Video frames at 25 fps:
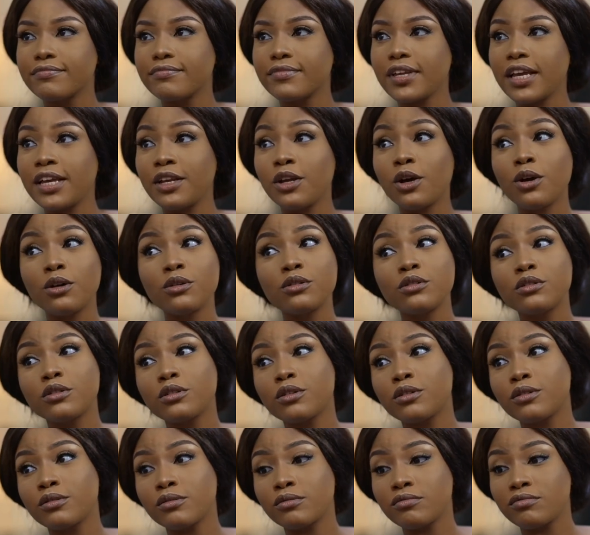And
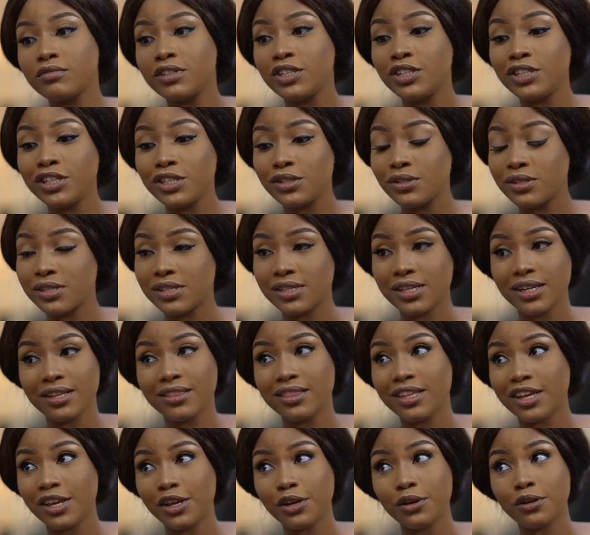also, you need to start
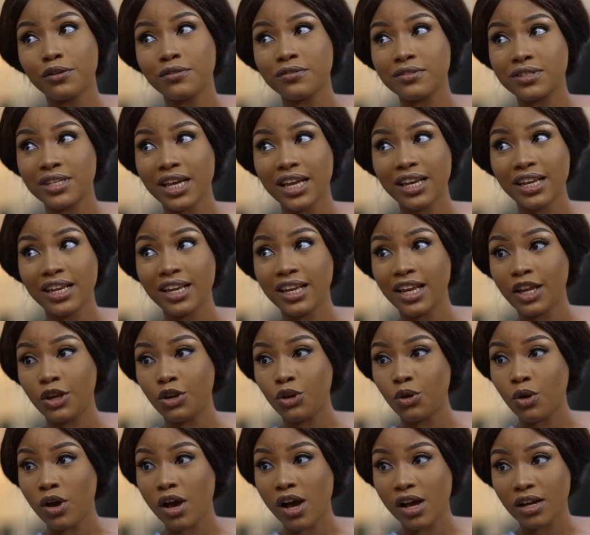thinking of signing a
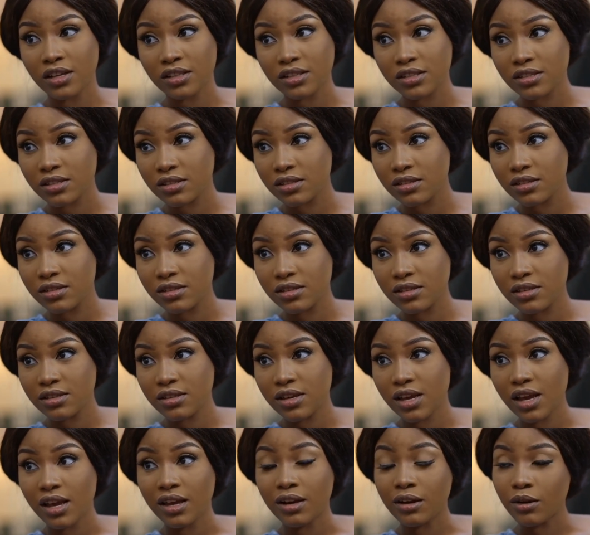new act
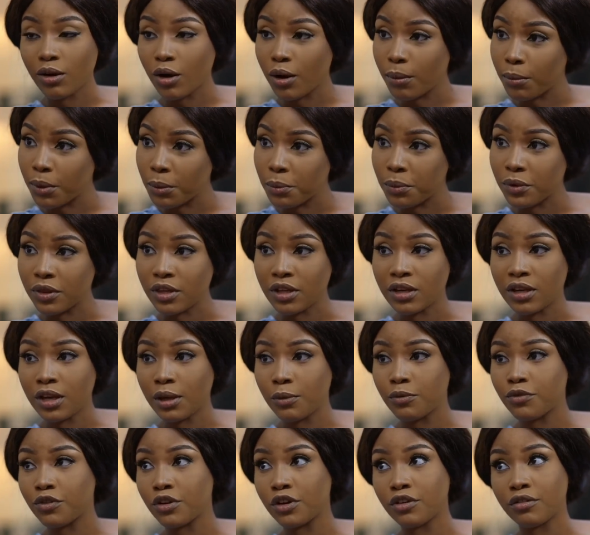and come up with a
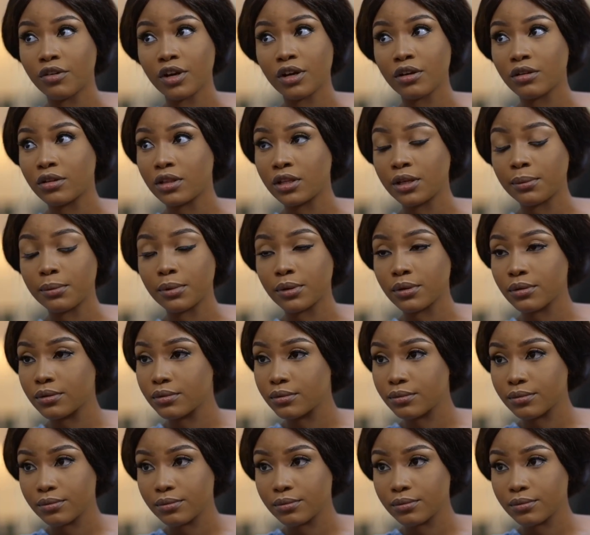name for your record label.